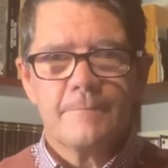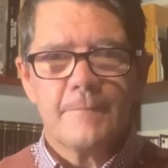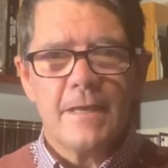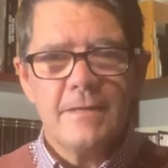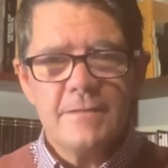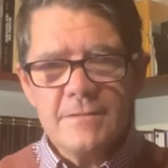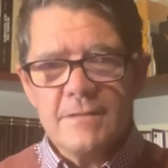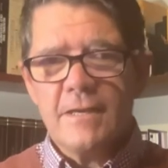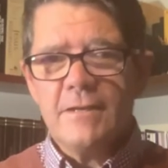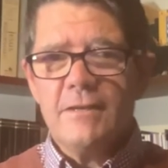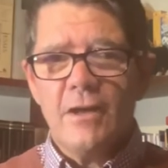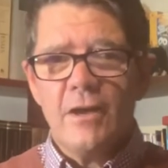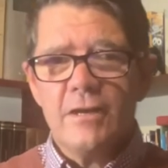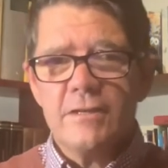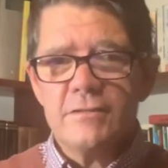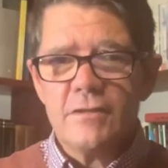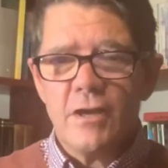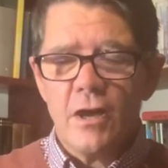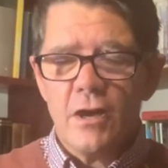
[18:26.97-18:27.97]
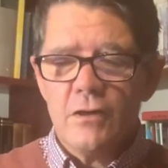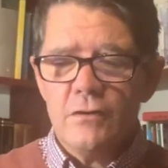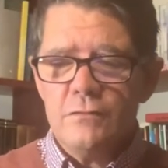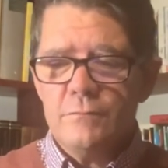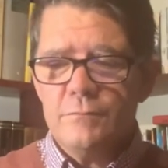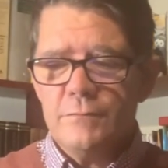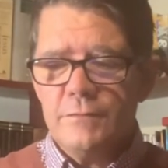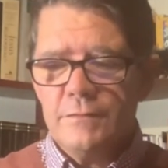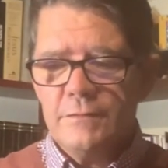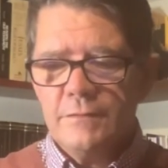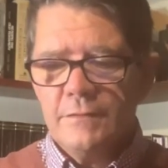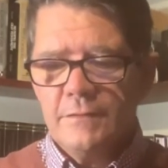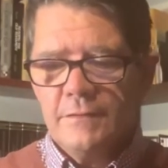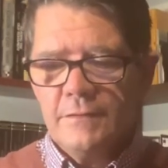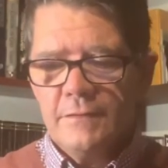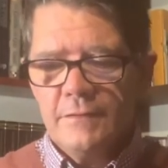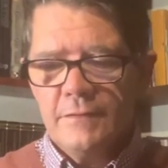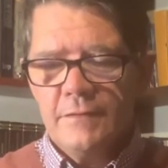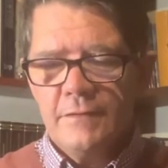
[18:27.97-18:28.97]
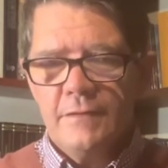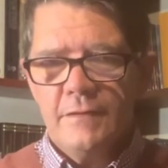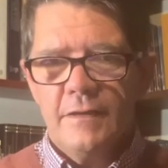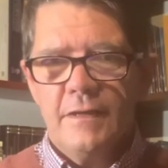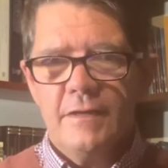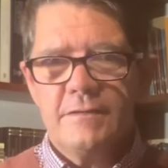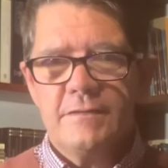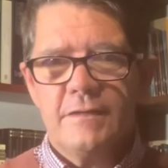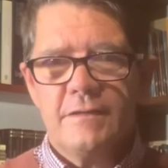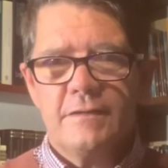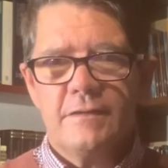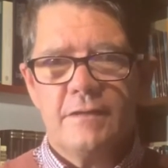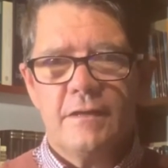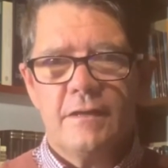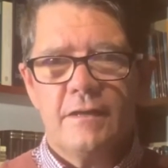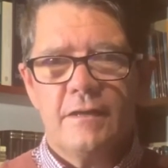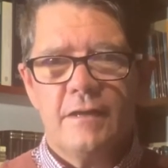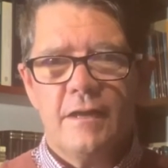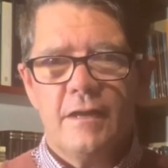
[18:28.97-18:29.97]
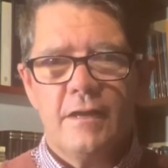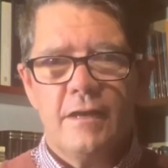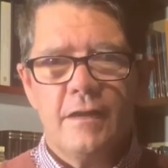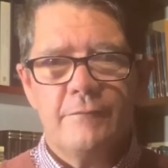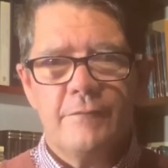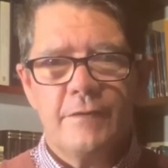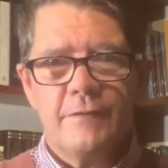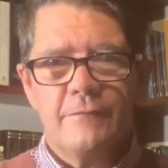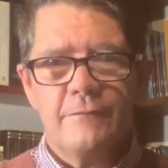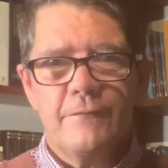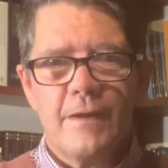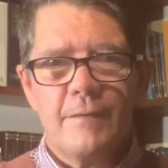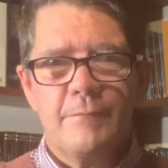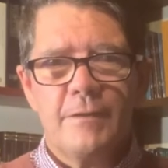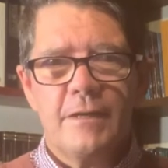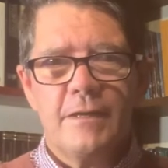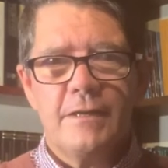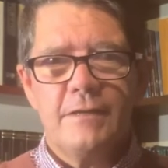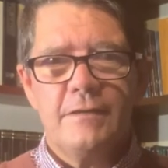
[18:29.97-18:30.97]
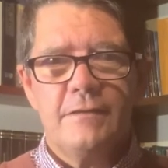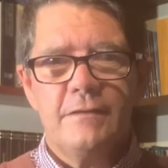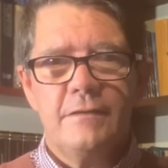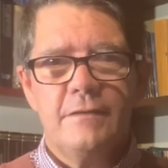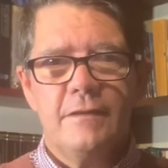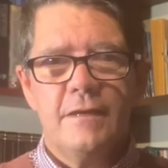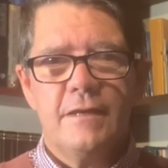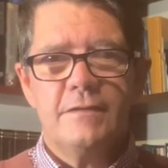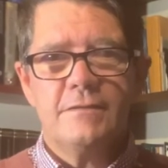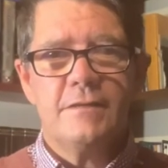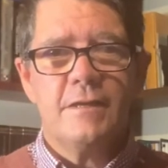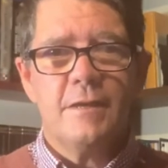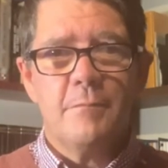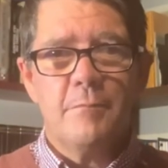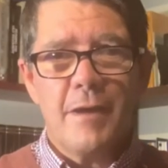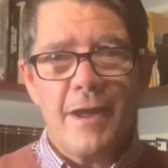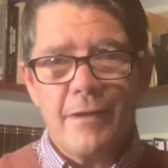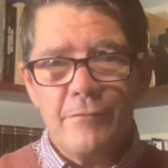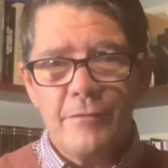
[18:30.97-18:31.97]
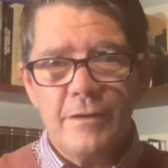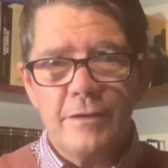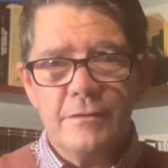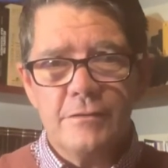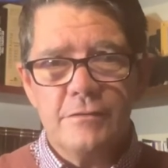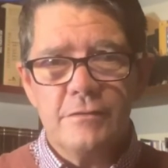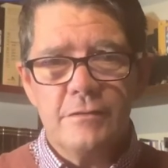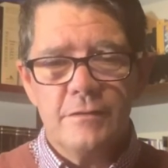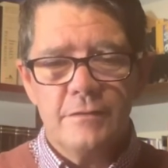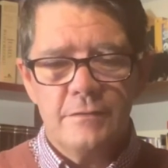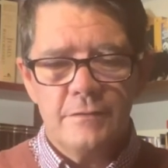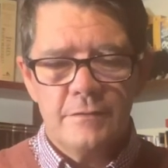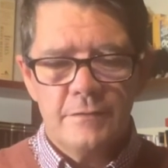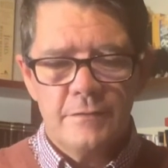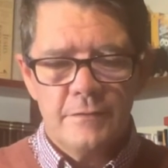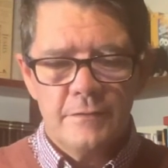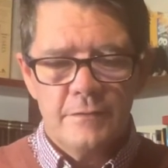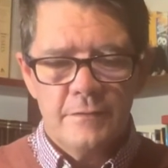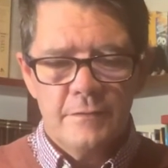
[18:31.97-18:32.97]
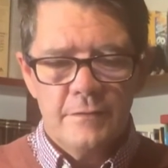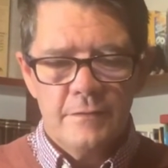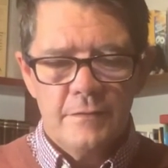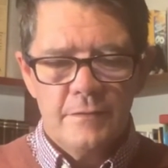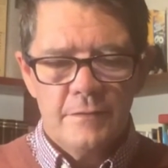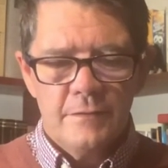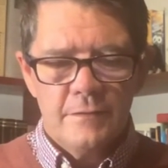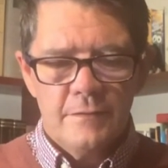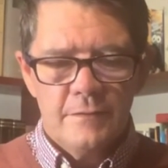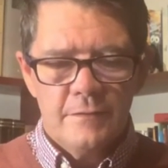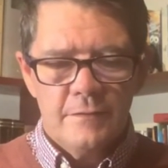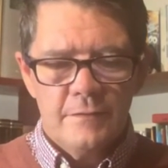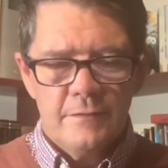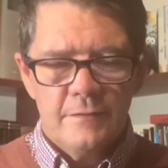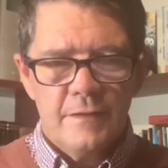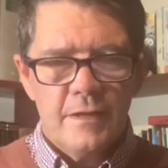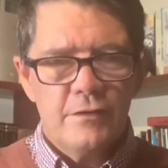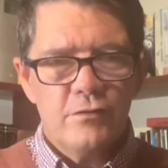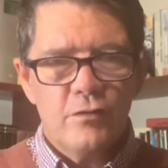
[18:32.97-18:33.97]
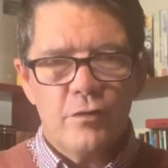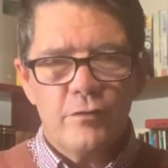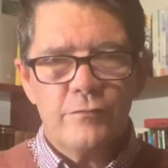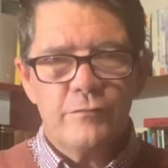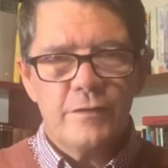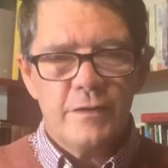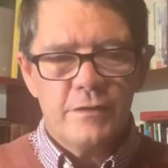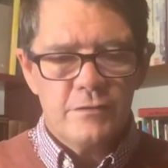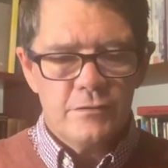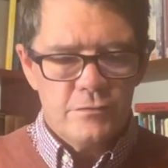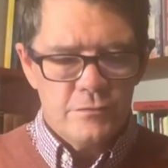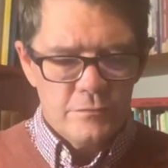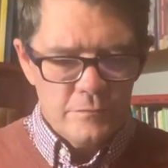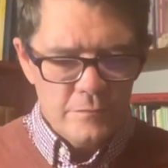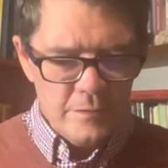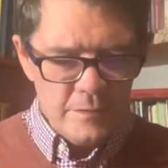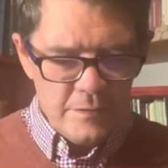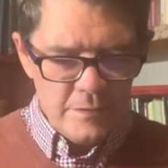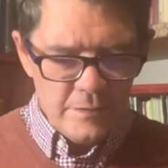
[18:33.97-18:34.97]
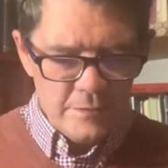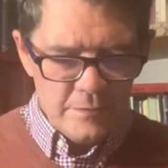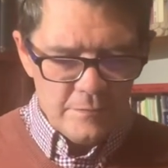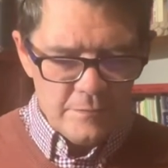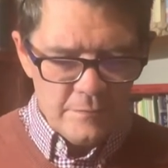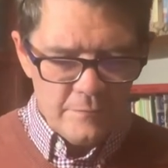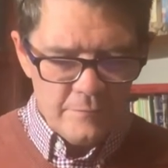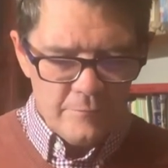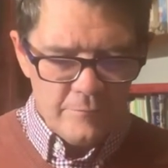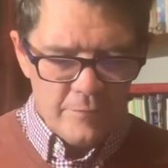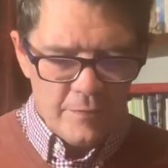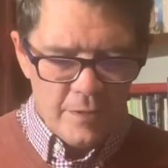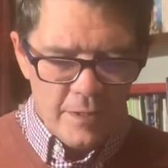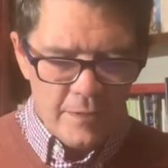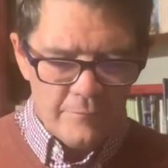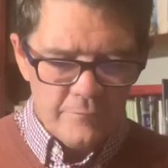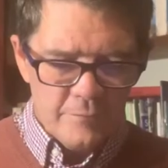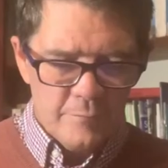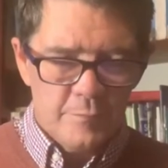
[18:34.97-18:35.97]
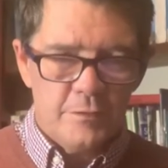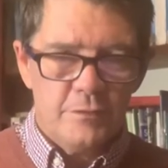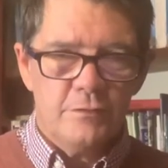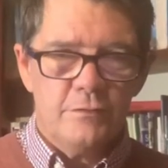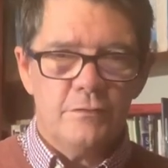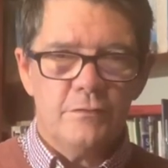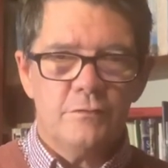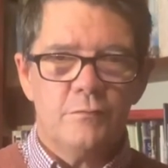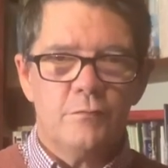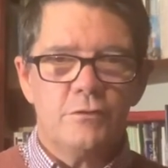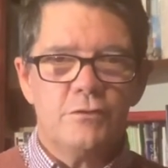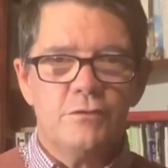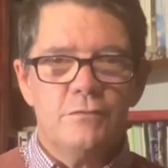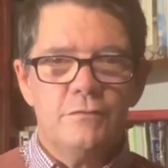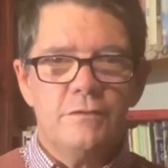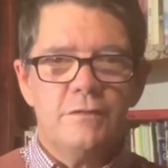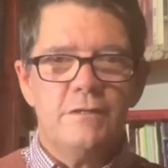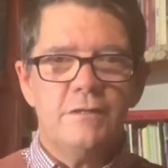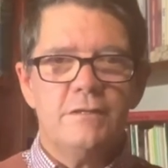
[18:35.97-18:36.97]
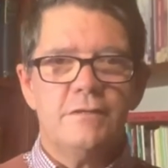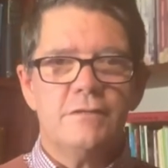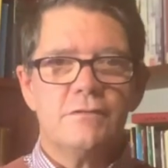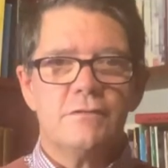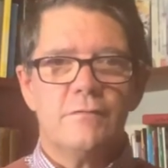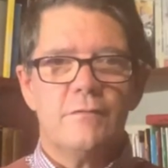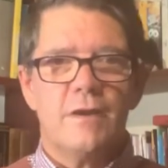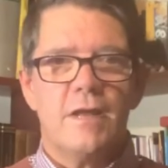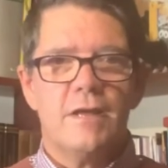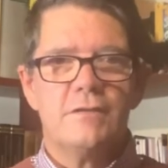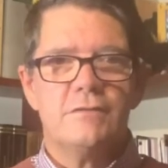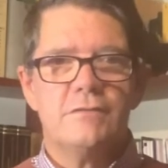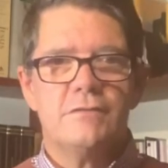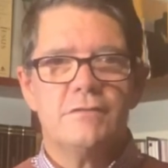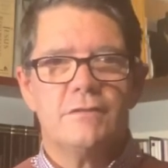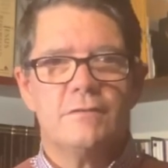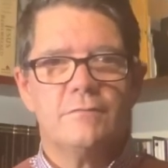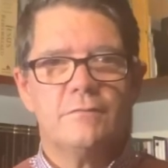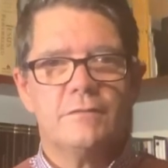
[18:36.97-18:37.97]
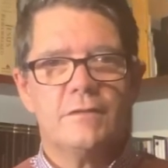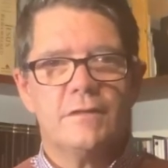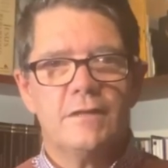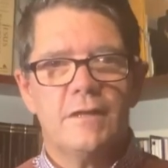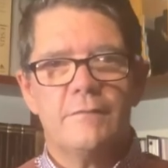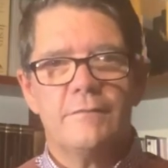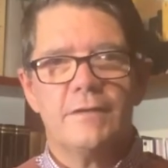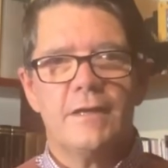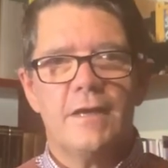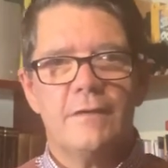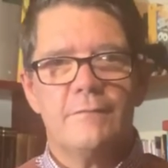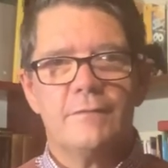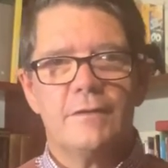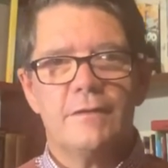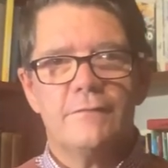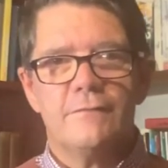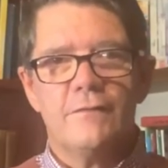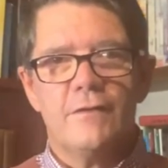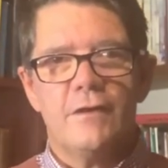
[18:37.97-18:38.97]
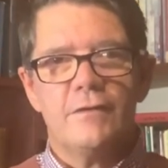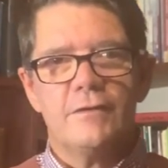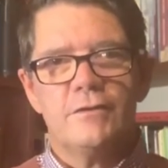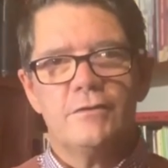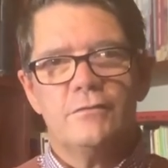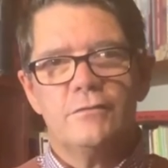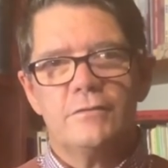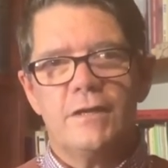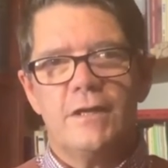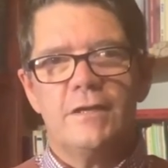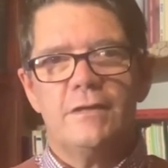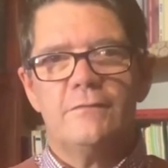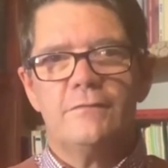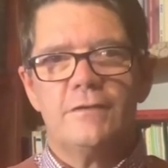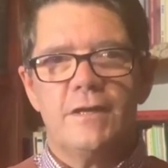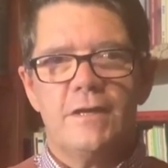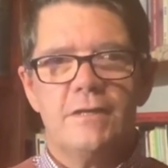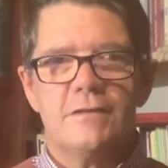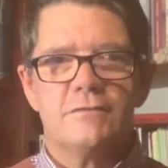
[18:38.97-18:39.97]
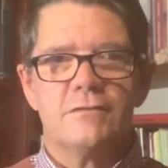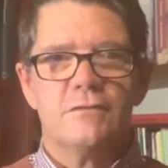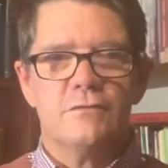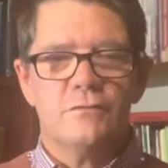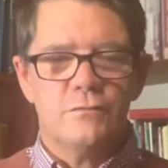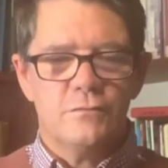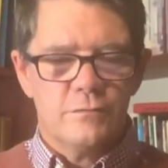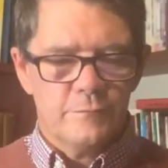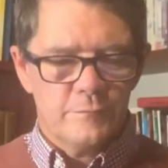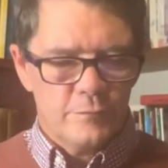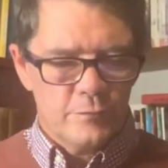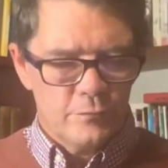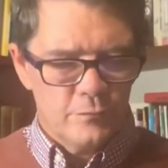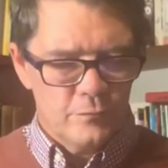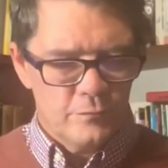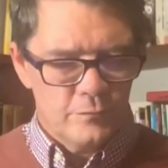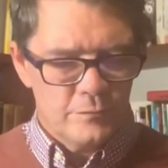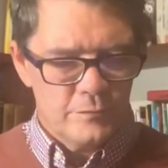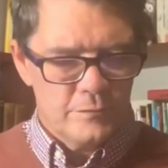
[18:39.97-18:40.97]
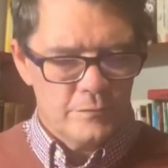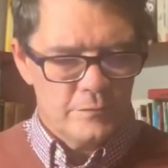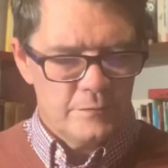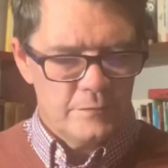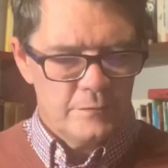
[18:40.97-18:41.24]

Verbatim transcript: Is it a nice home? Is it a, a loving family? Is it a marriage? They're not things you need for life to be good. What you need is a relationship with the loving Heavenly Father, your King of Kings and Lord of Lords.